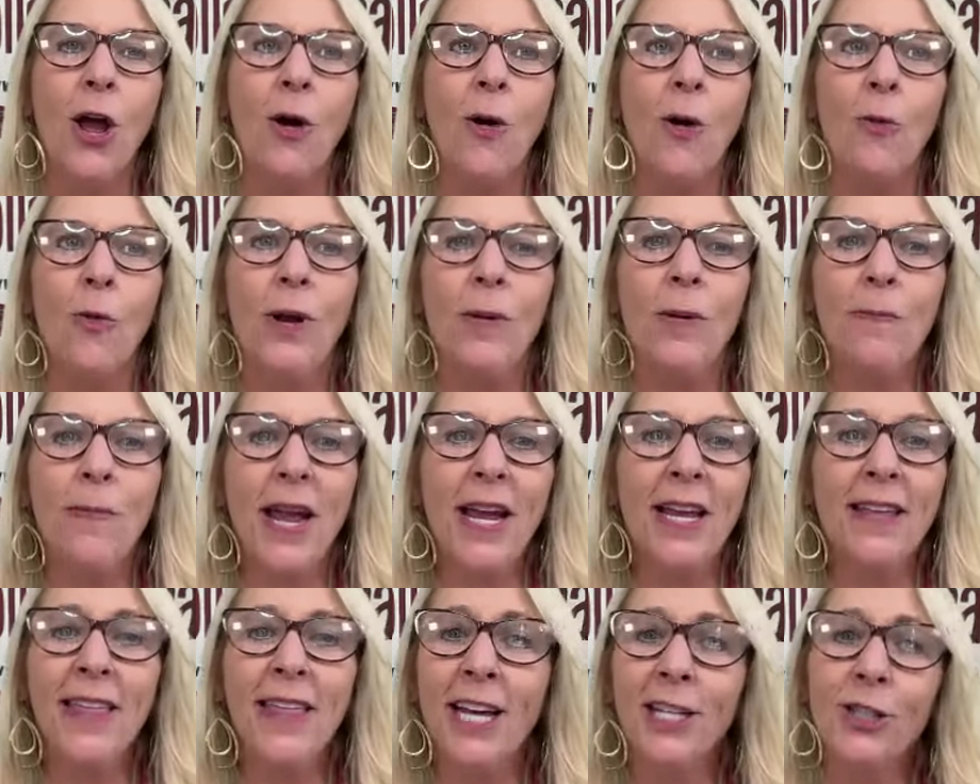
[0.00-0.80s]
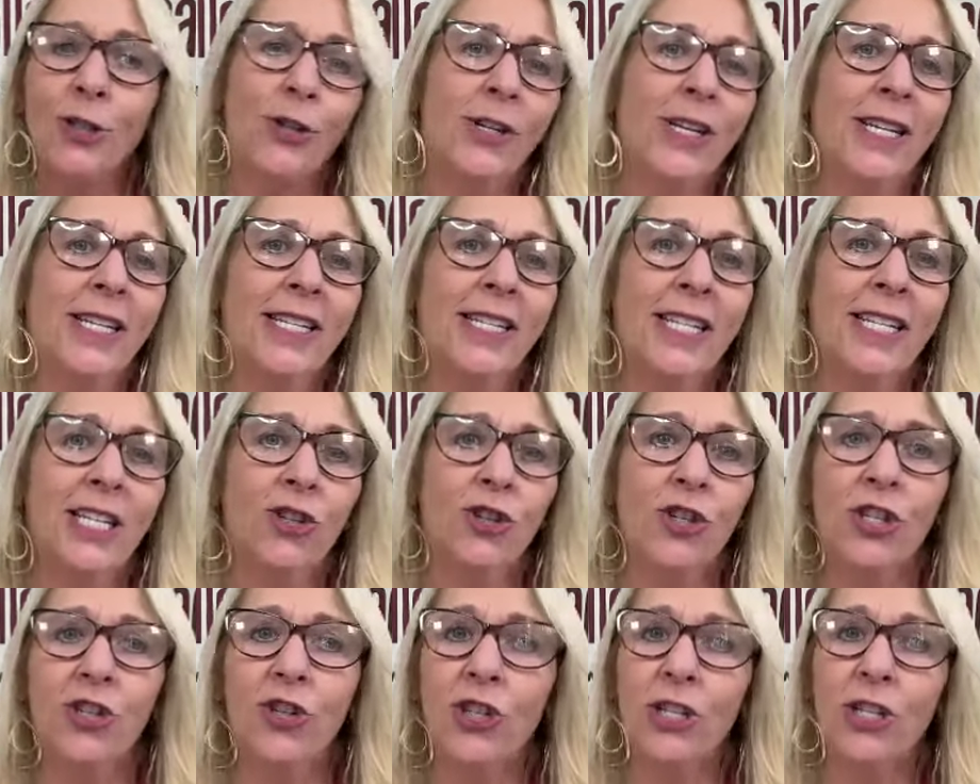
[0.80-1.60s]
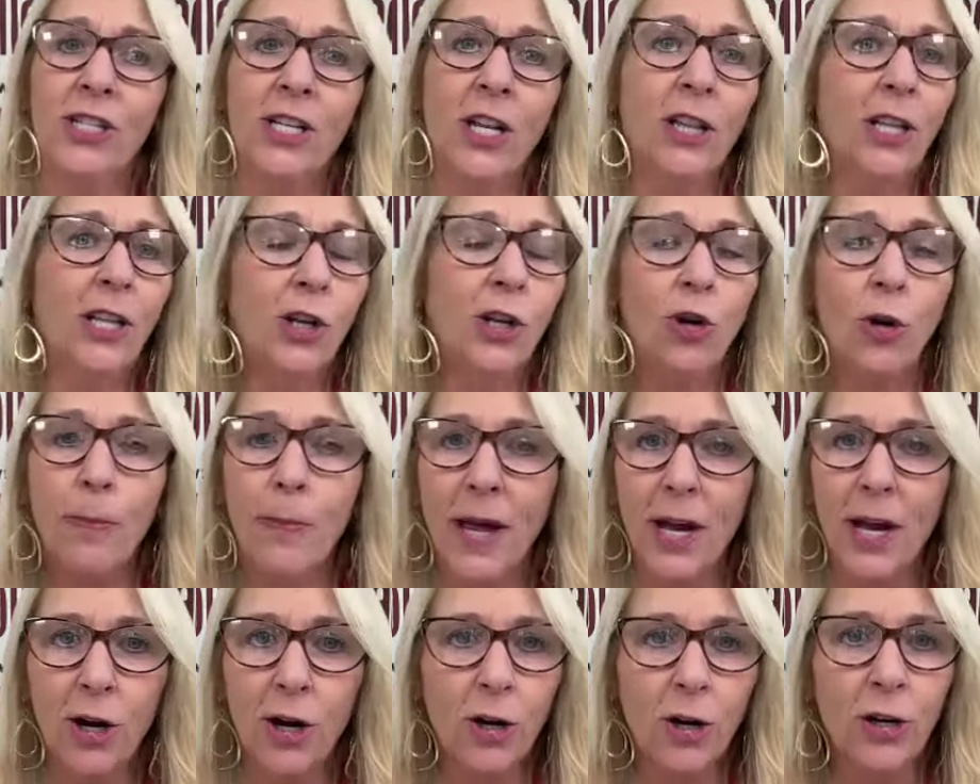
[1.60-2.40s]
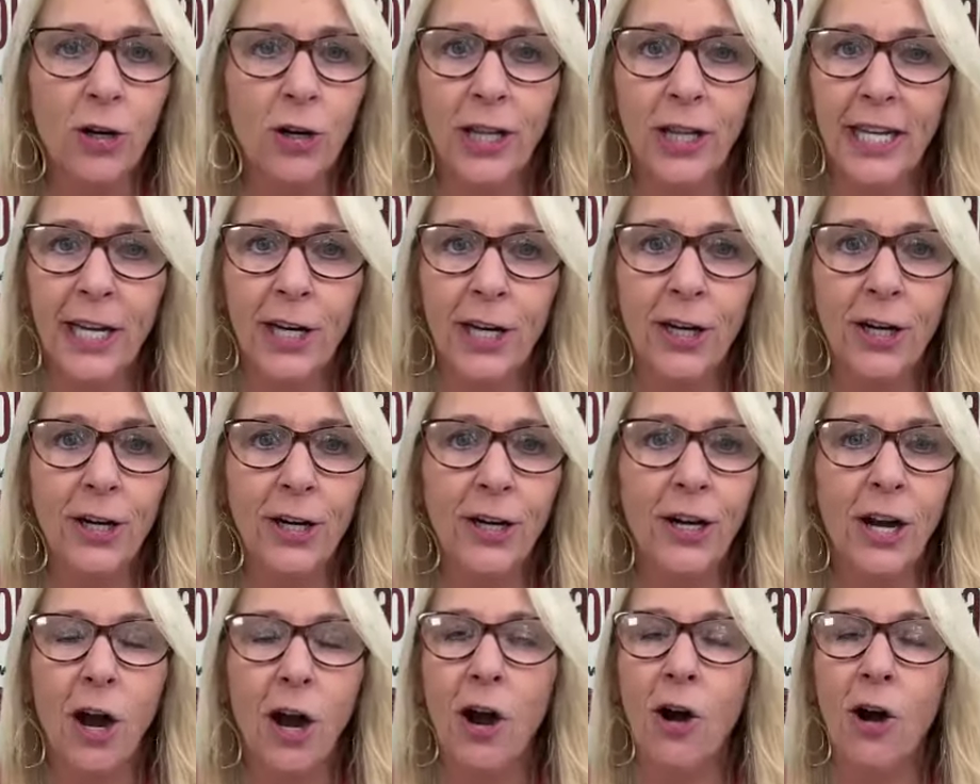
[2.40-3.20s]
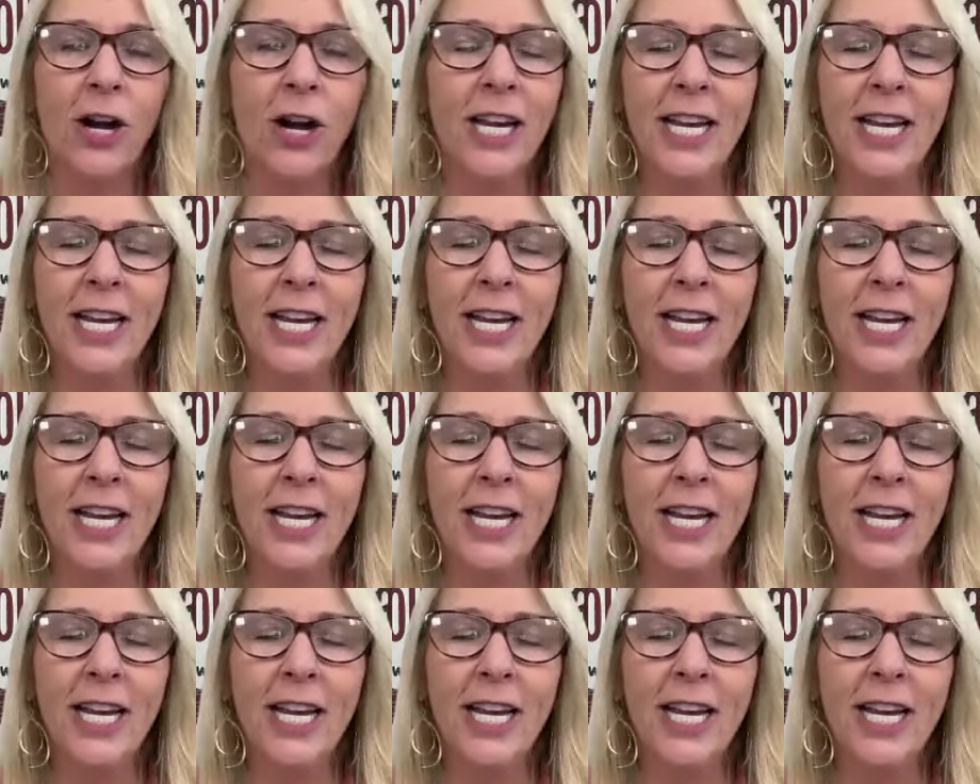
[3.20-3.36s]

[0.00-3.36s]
would make that transition just a little bit earlier or